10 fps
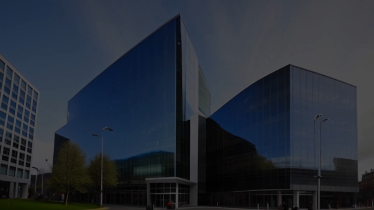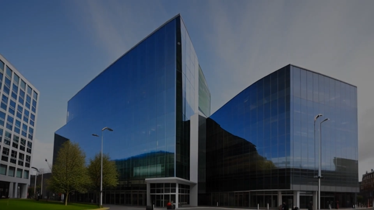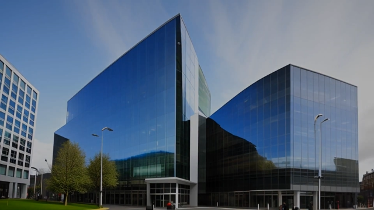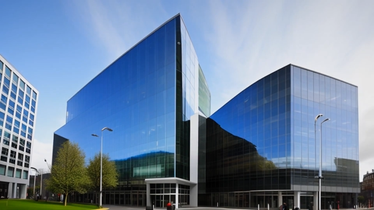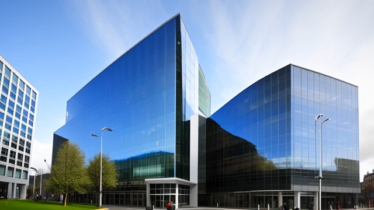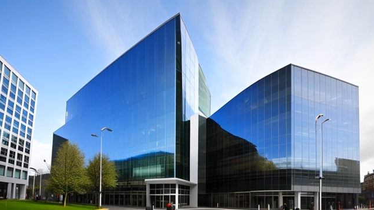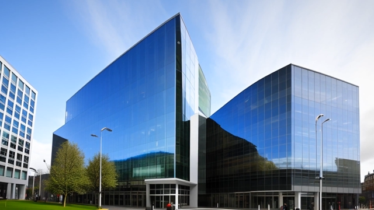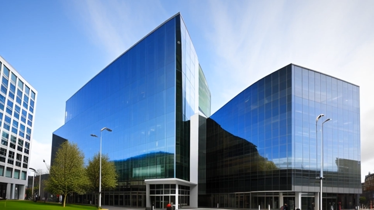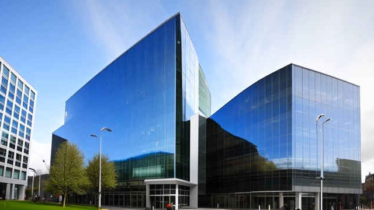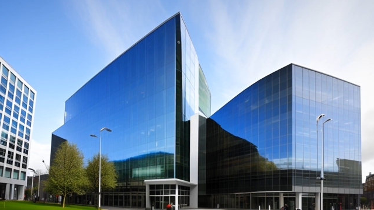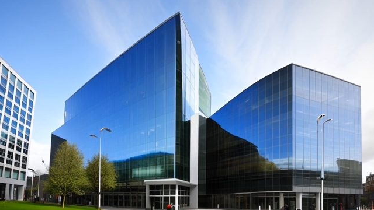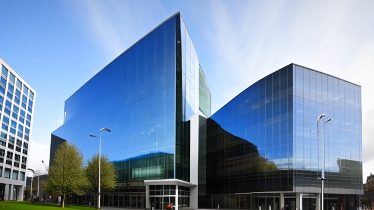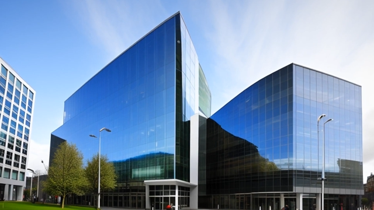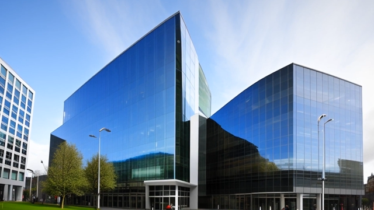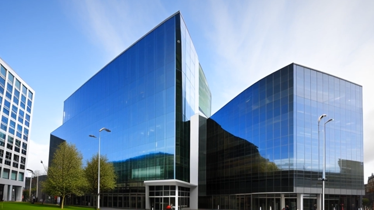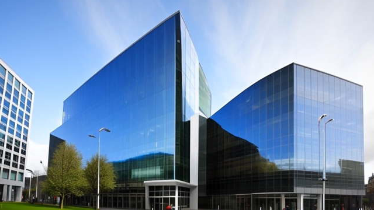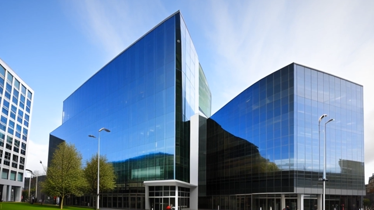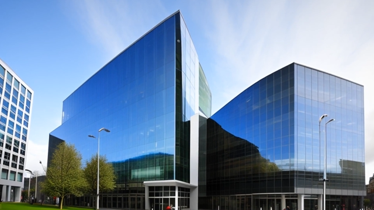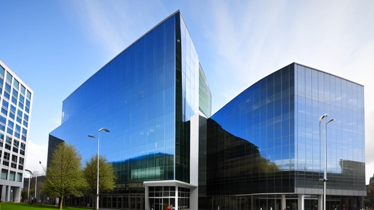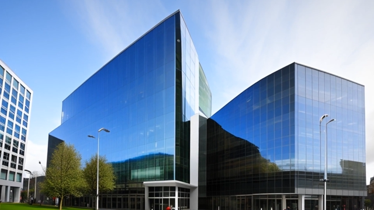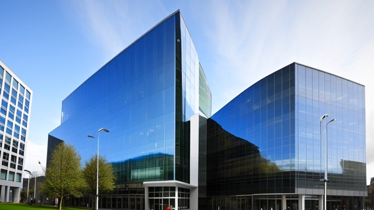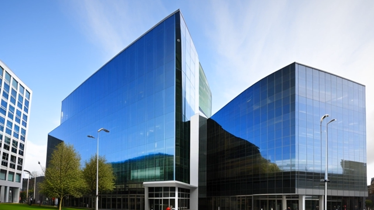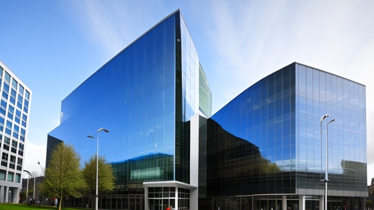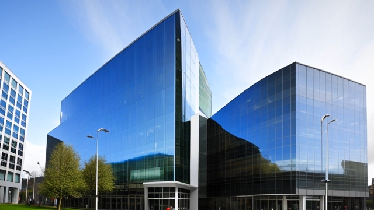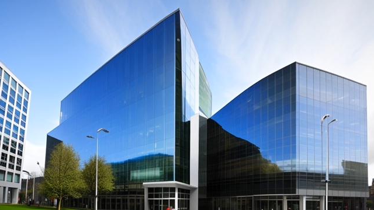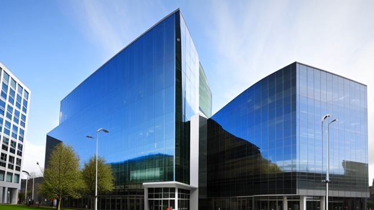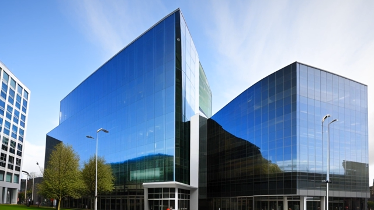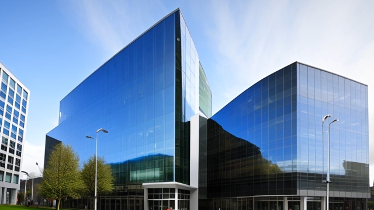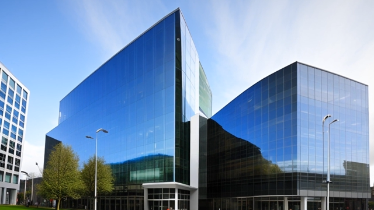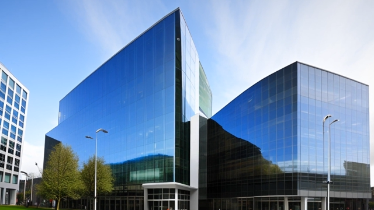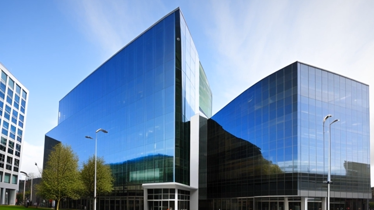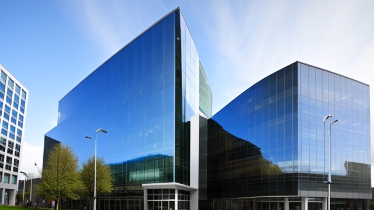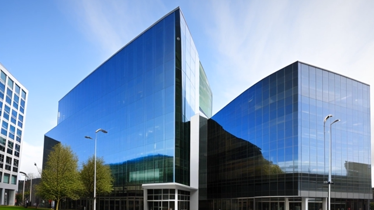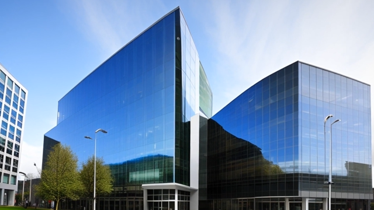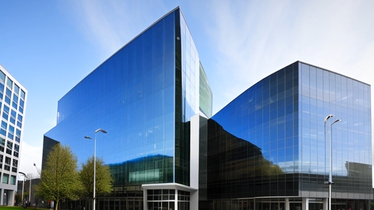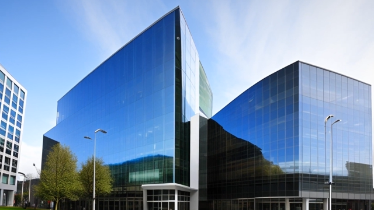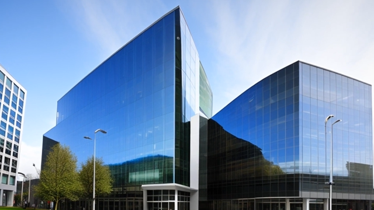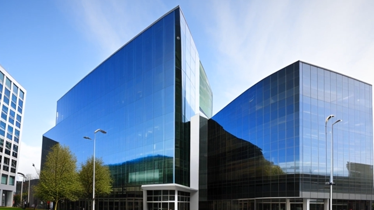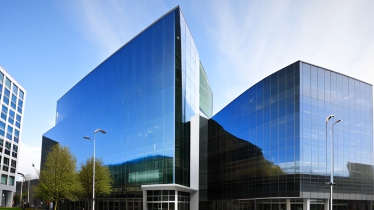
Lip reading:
Nobody's mouth can be seen.